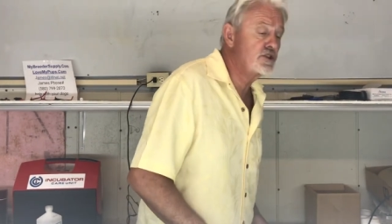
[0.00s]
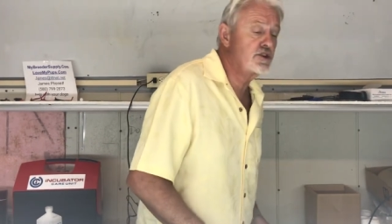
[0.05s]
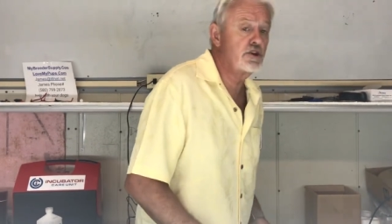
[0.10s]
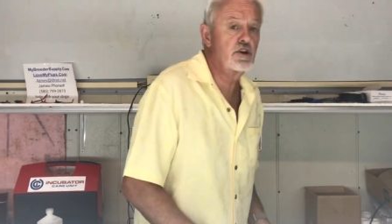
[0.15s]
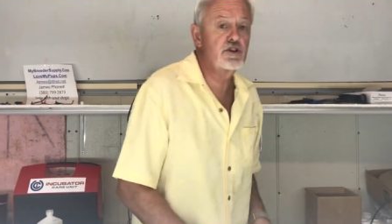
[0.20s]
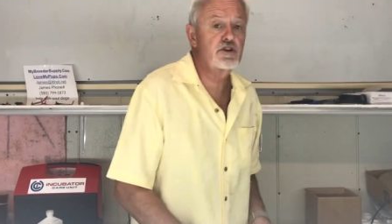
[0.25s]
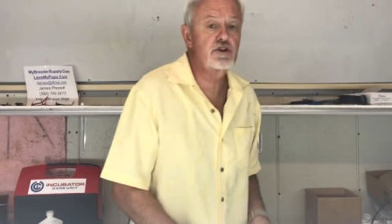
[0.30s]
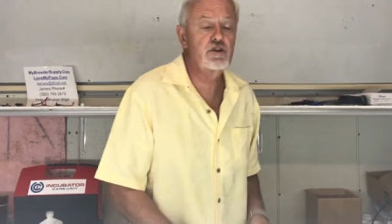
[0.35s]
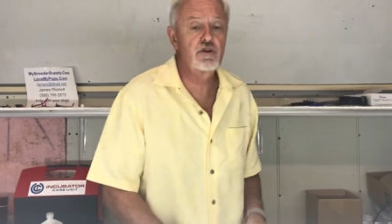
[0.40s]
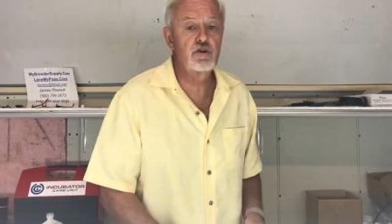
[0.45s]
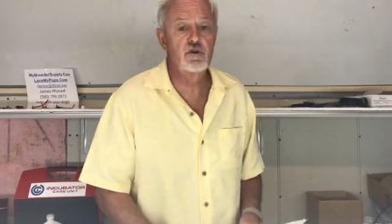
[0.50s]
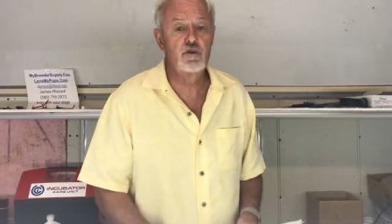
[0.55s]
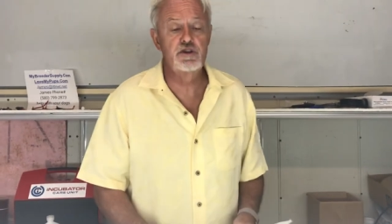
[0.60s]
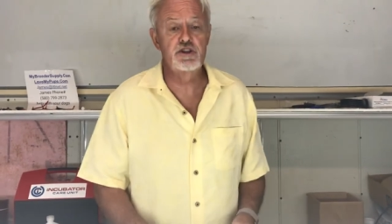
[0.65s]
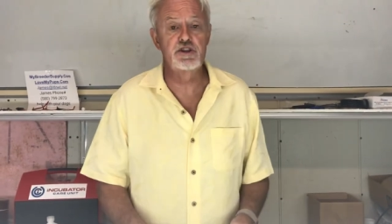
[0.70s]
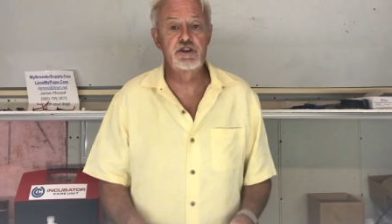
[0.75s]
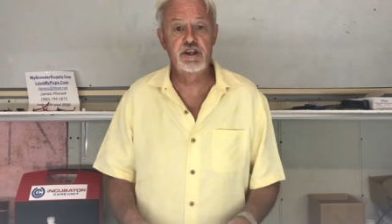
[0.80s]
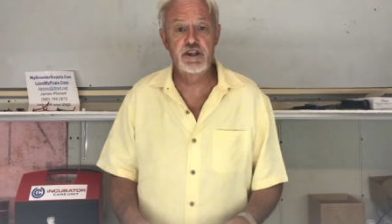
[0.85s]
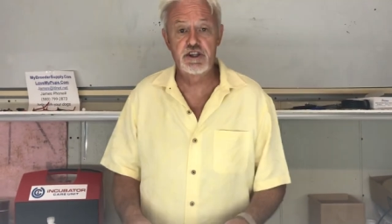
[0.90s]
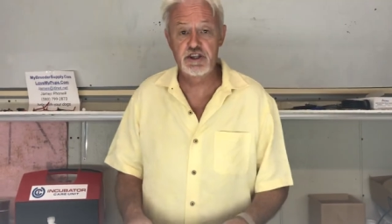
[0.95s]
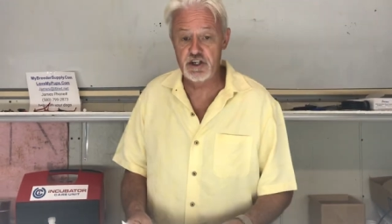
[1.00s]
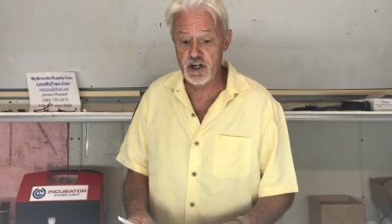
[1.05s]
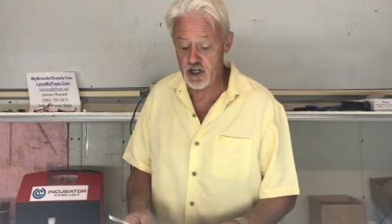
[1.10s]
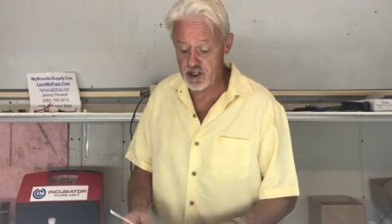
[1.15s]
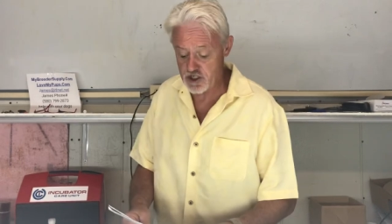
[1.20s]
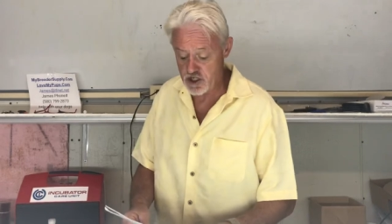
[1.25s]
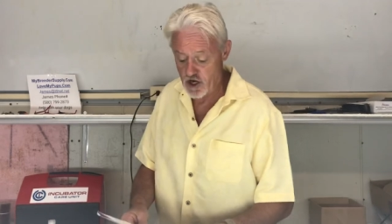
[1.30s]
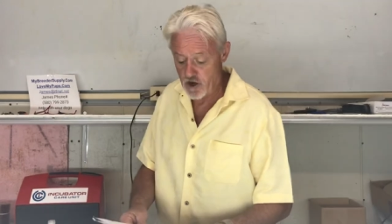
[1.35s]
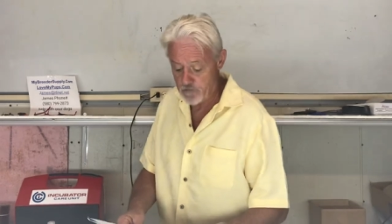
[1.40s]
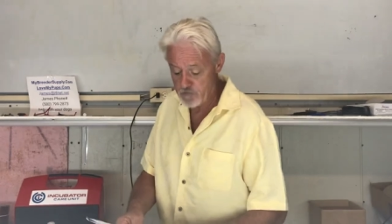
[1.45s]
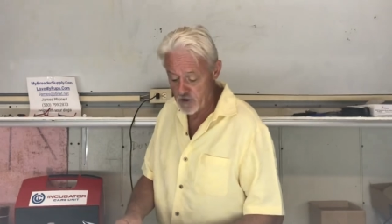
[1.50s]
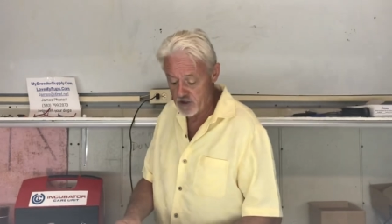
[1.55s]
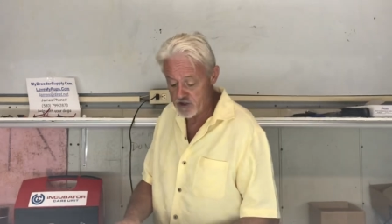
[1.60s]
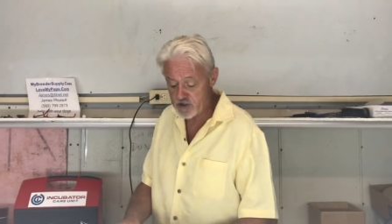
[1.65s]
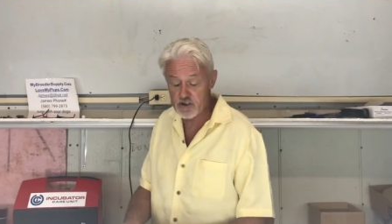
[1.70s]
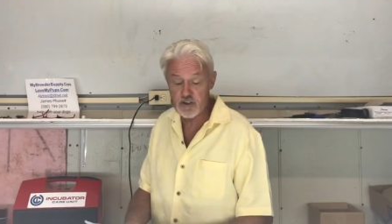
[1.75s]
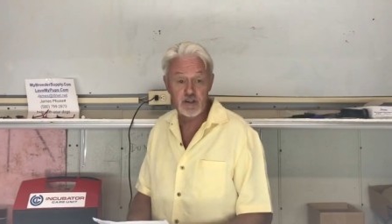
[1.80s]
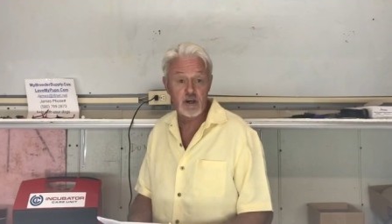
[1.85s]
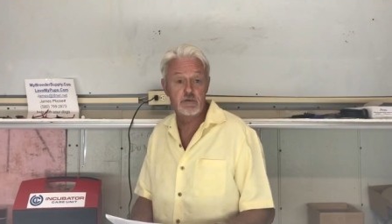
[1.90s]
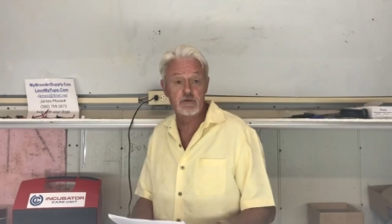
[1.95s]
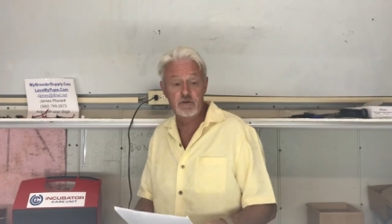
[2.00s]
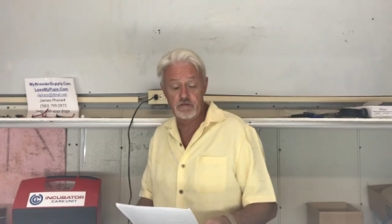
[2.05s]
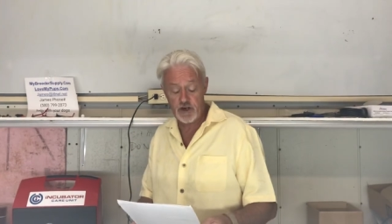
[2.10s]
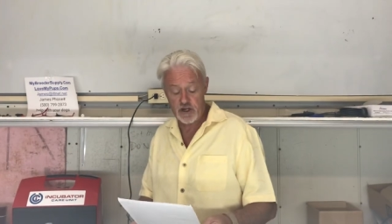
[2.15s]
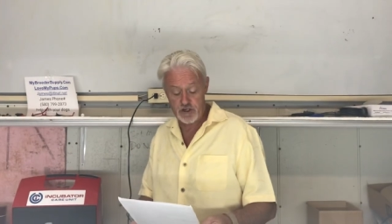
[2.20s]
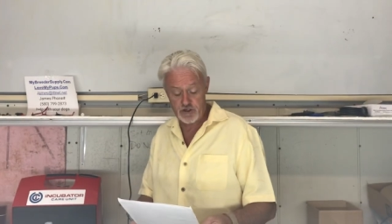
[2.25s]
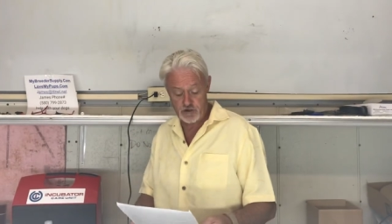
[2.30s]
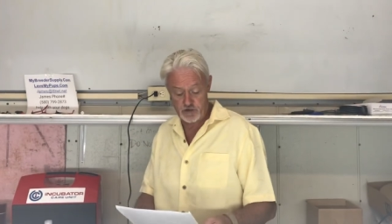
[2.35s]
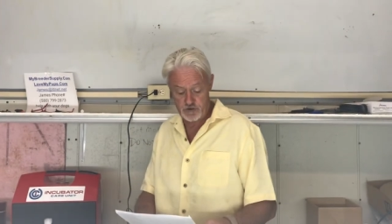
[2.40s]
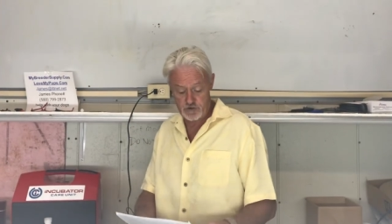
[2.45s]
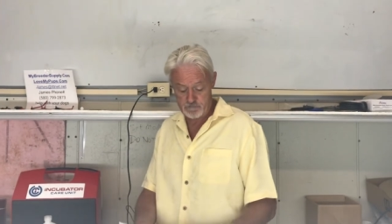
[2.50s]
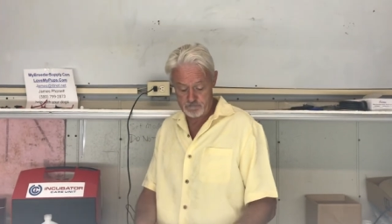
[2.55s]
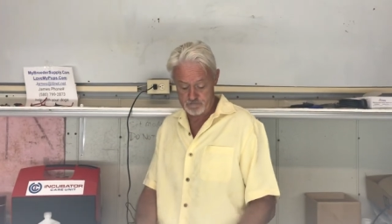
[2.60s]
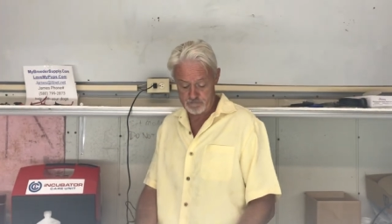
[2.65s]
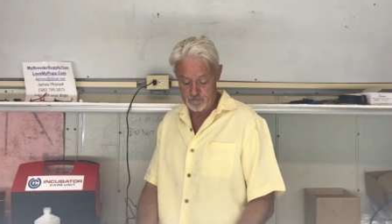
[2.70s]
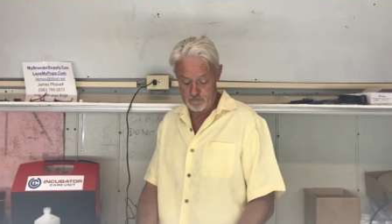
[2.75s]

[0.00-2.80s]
surgicals and TCIs? No, most of the time we do vegetables.